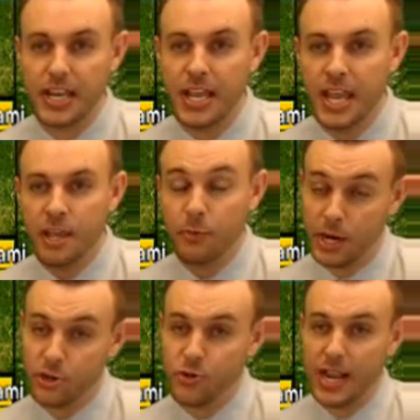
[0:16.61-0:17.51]
and
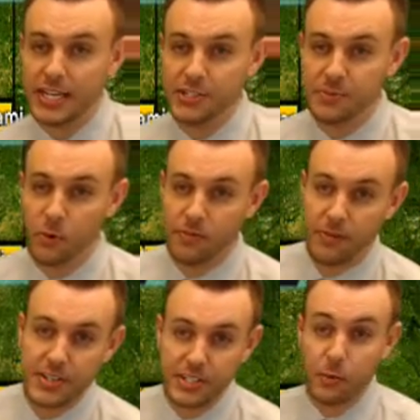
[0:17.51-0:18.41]
we are tracking some more
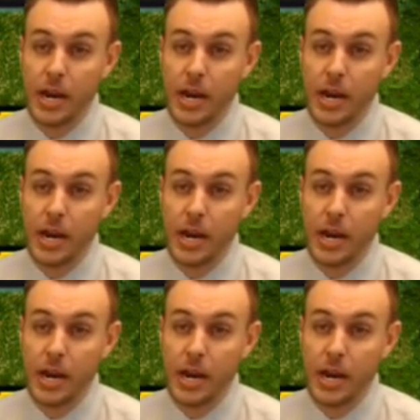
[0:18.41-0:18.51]
freezing